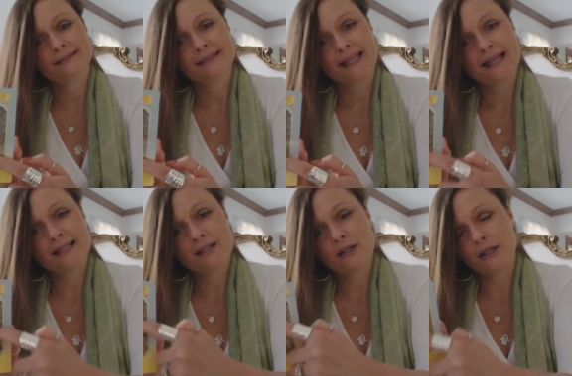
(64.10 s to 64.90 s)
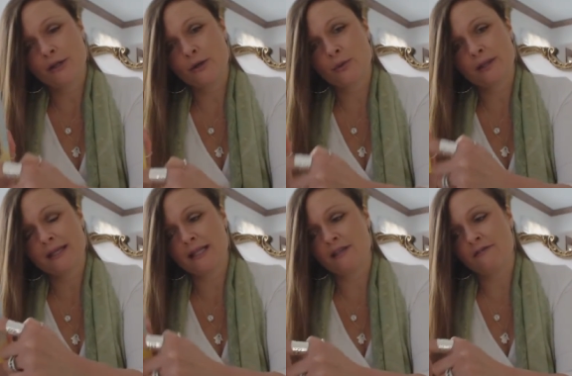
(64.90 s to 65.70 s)
and it's enclosed
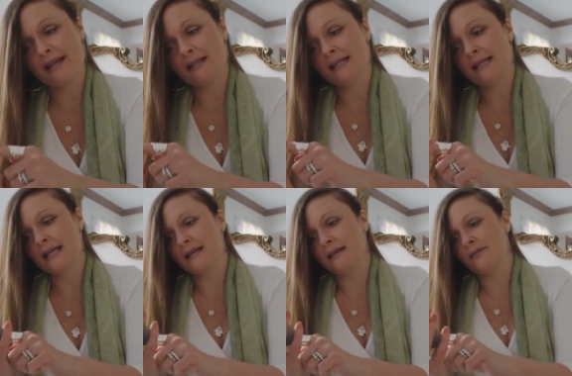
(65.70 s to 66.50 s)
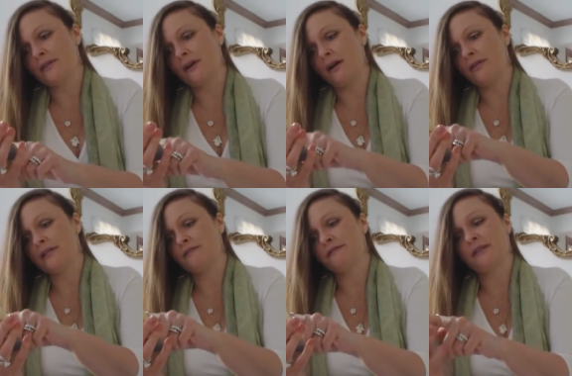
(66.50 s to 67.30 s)
within this fencing here and there's all
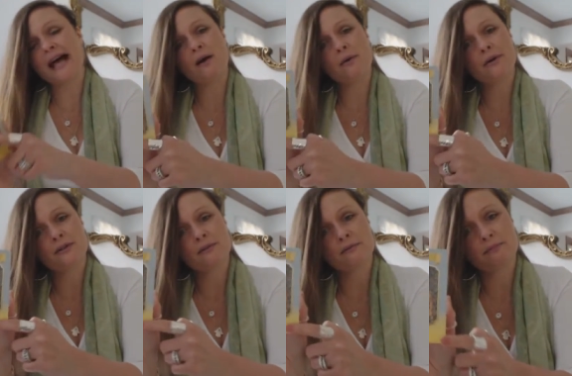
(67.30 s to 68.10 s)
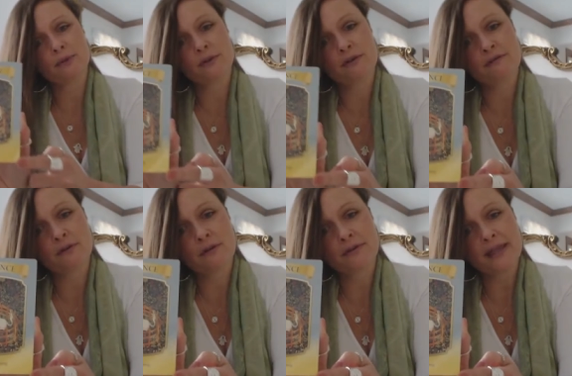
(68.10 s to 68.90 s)
these flowers and
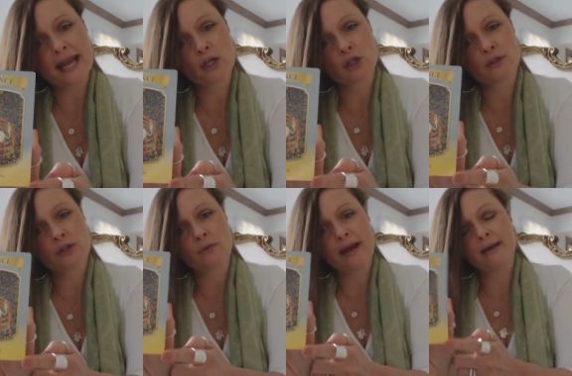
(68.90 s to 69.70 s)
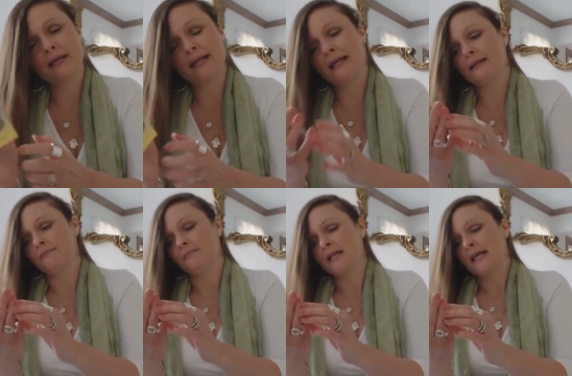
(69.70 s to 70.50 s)
beautiful nature surrounding it
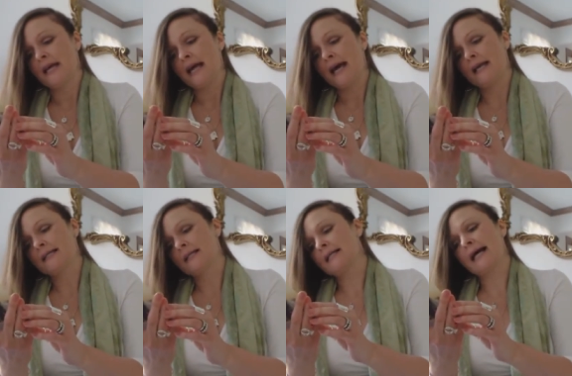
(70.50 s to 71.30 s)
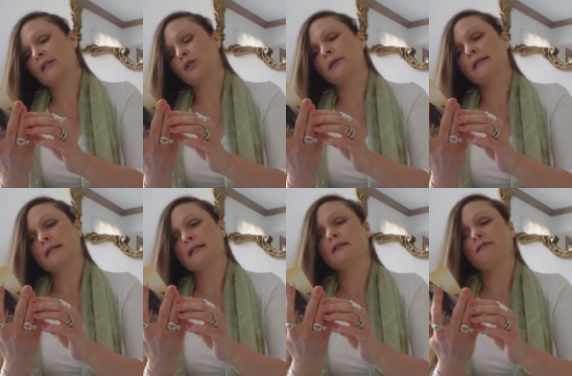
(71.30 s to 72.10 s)
and it says i
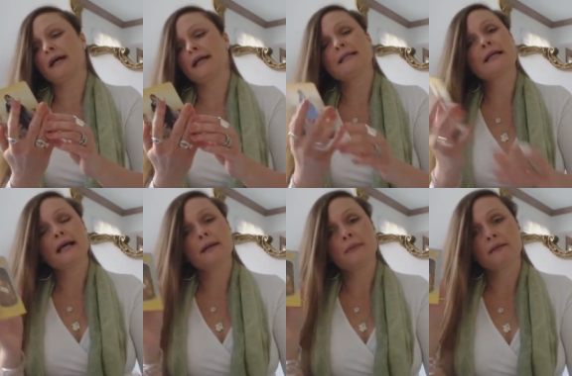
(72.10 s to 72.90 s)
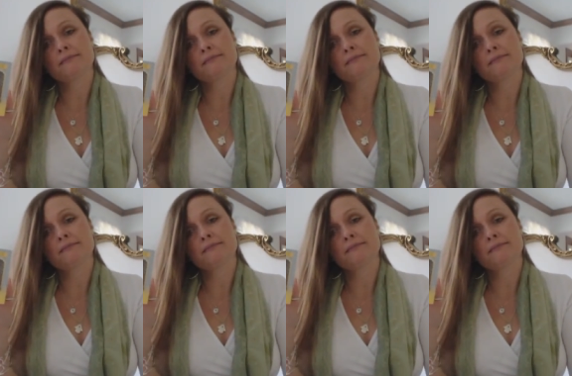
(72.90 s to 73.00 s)
trust in divine timing